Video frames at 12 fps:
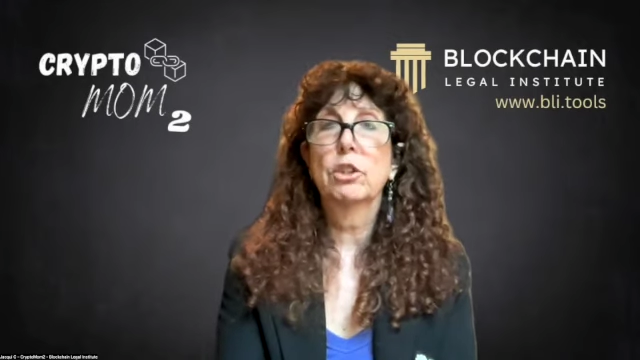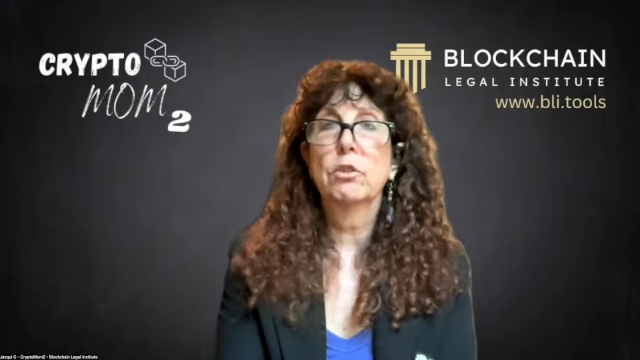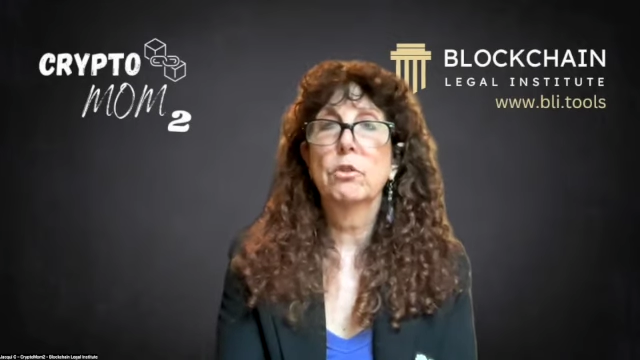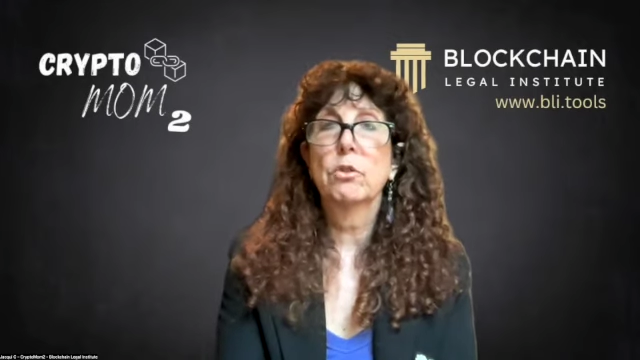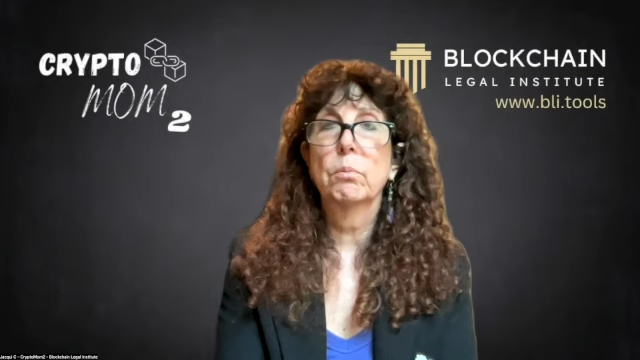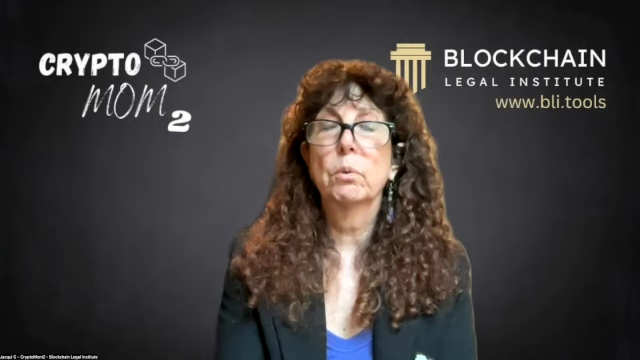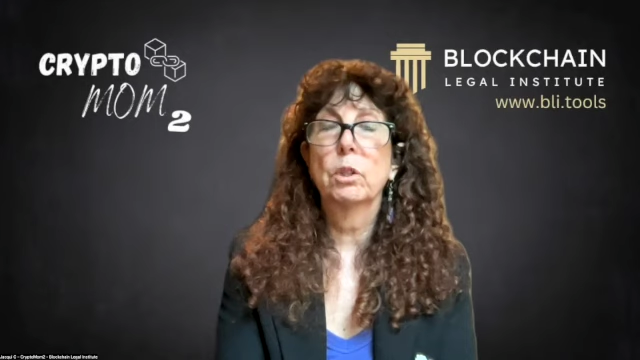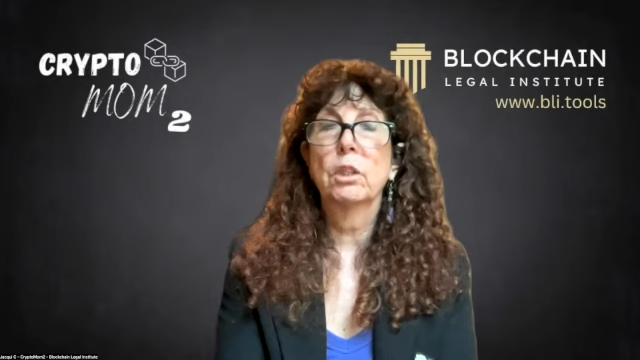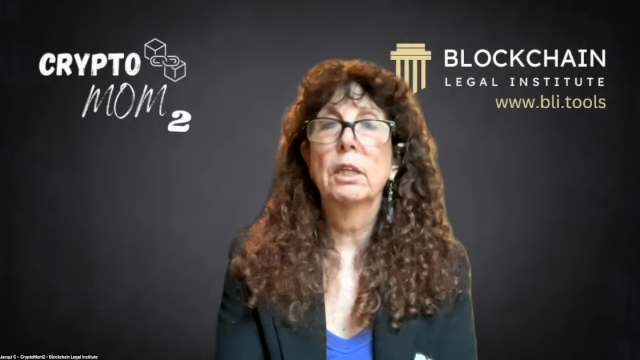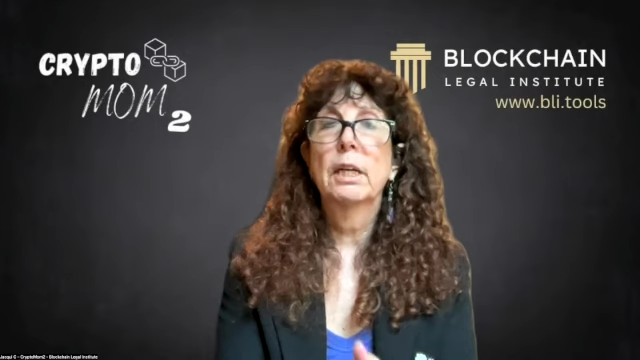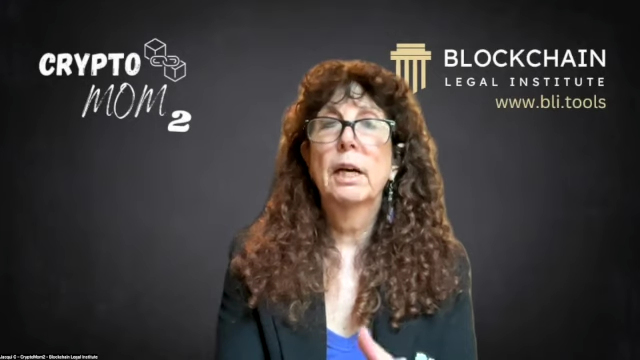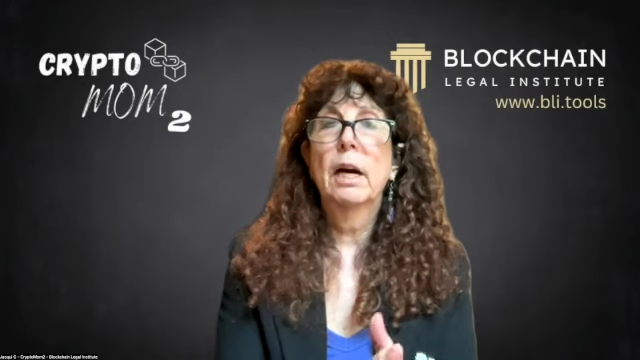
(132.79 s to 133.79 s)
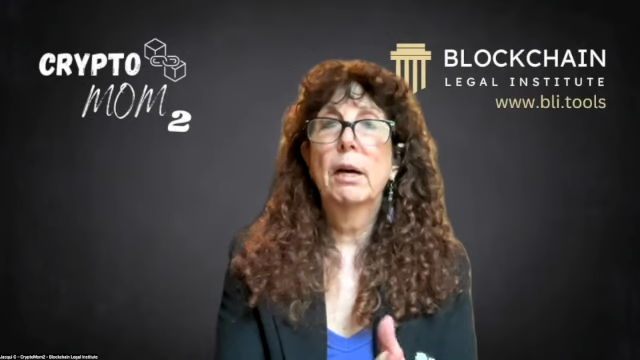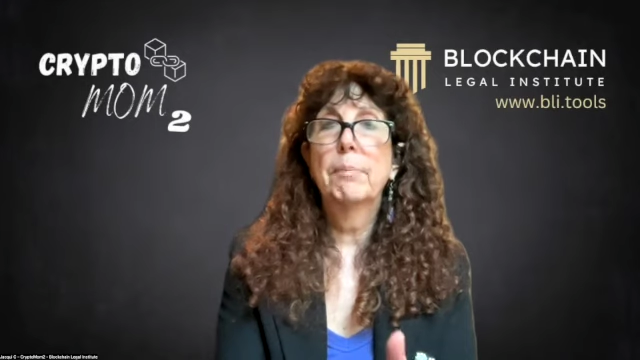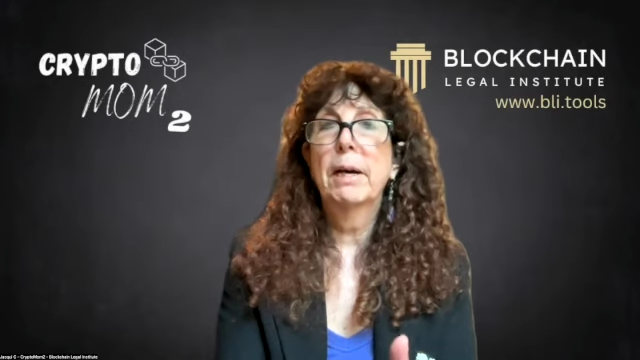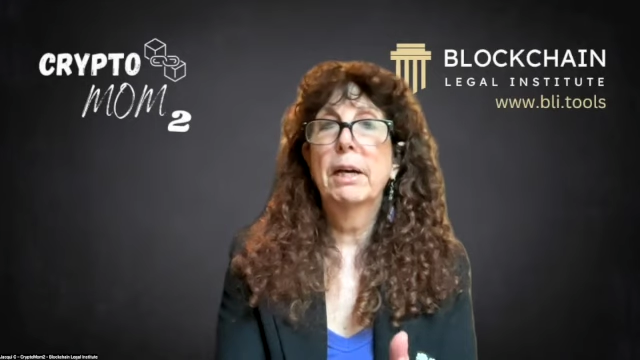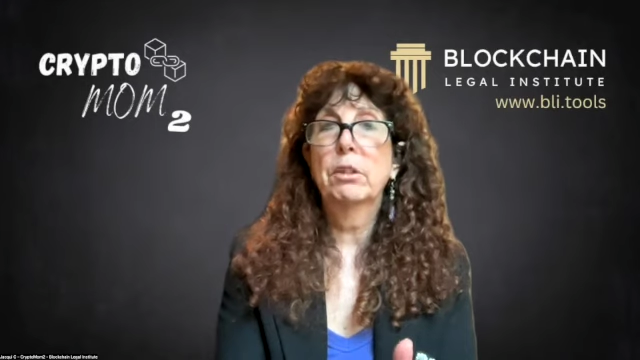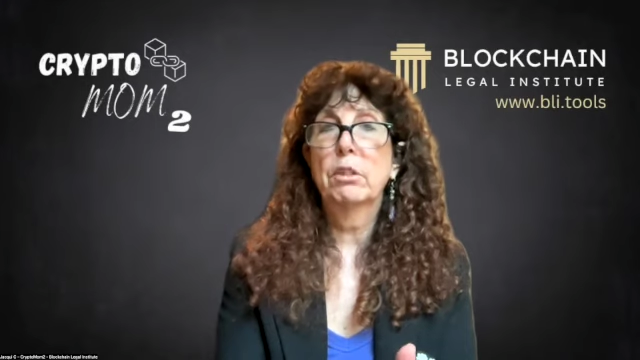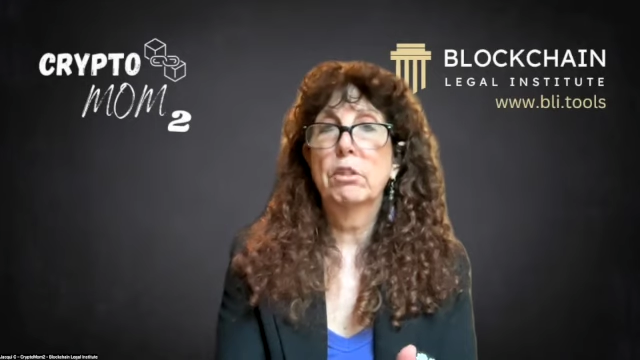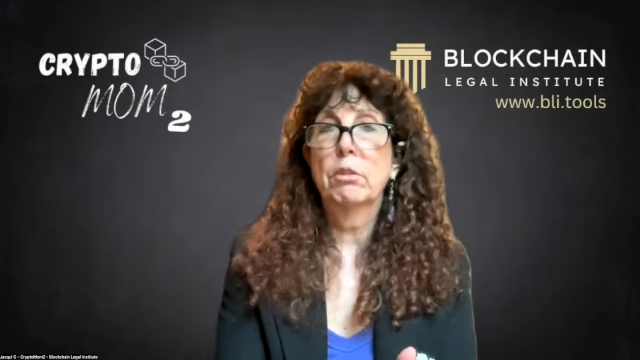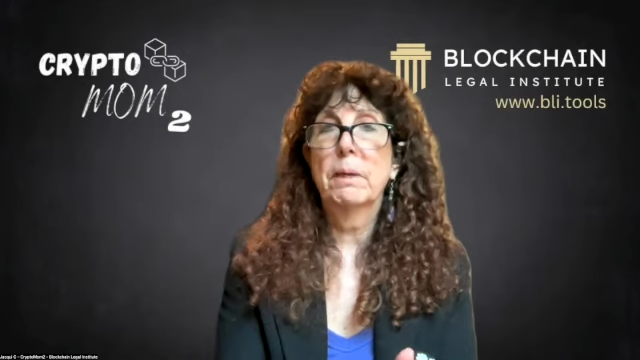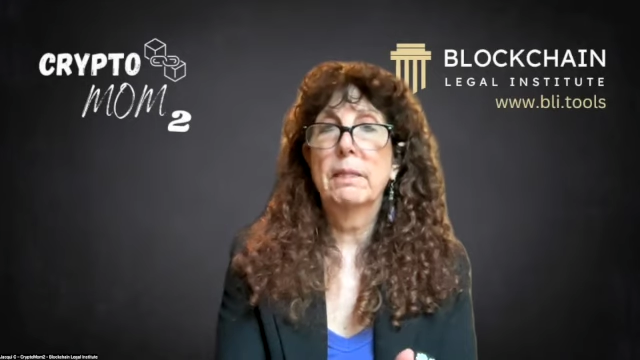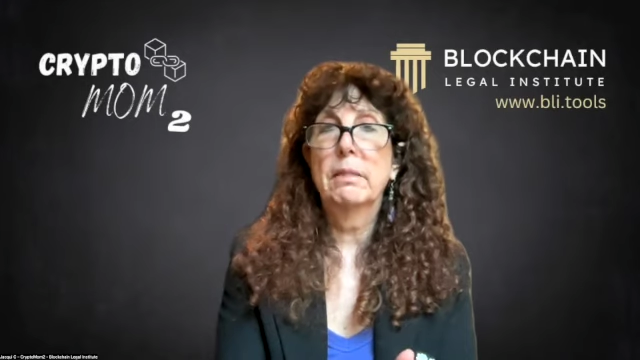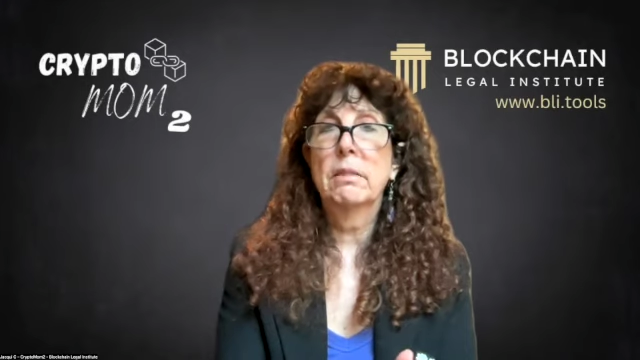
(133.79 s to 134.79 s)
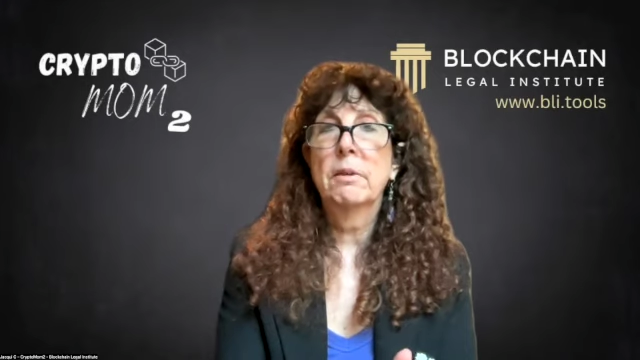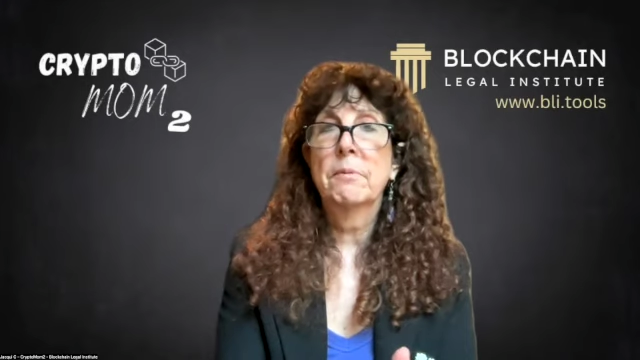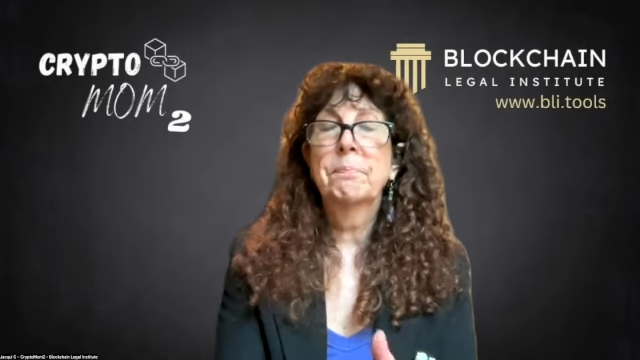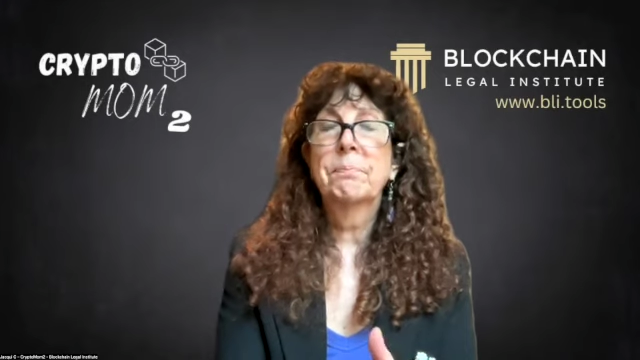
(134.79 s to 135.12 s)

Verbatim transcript: years or more about this space.